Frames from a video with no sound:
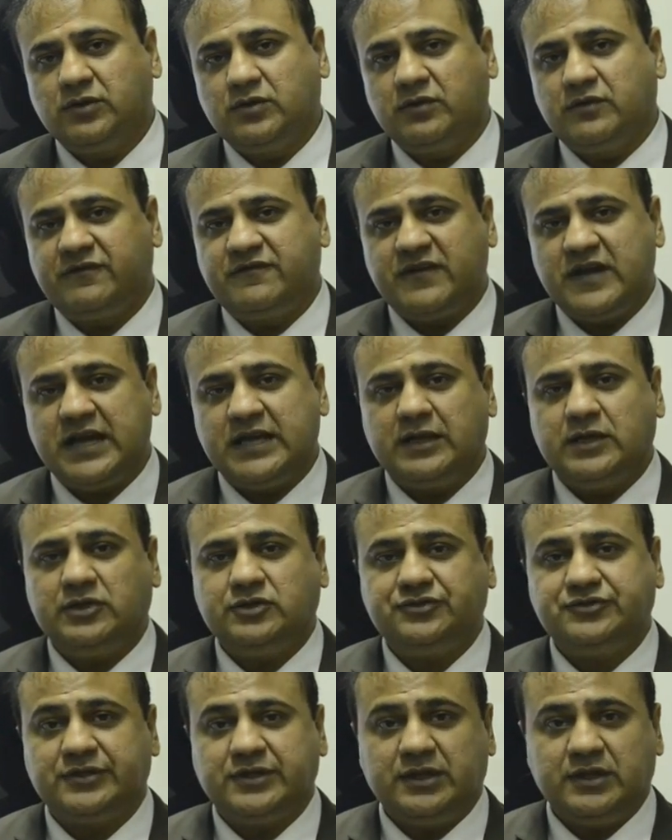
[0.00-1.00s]
of
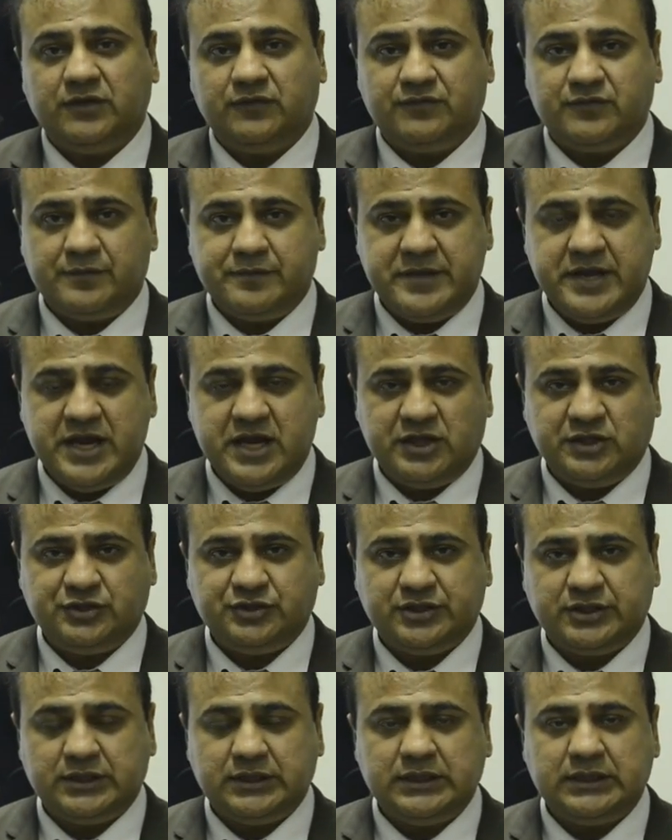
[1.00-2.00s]
financial
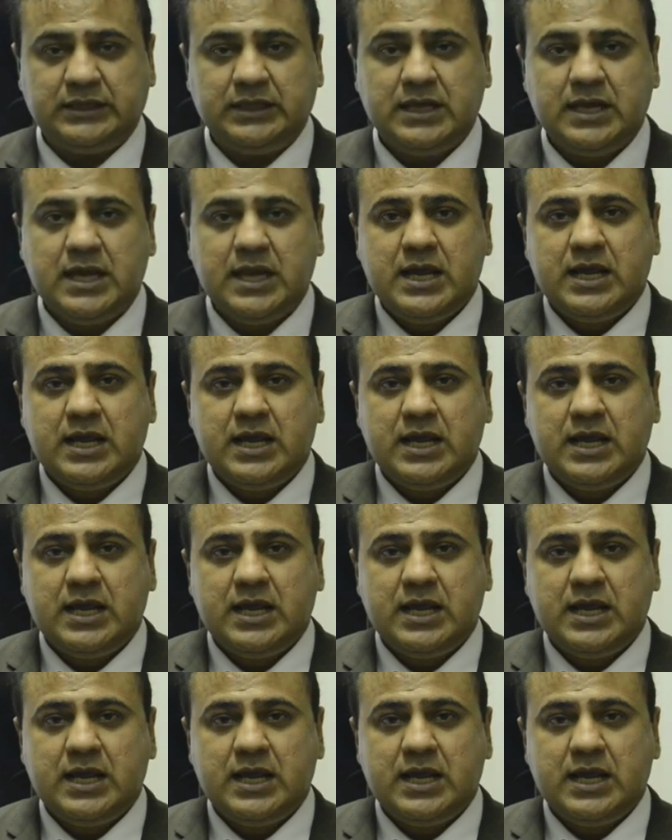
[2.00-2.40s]
information,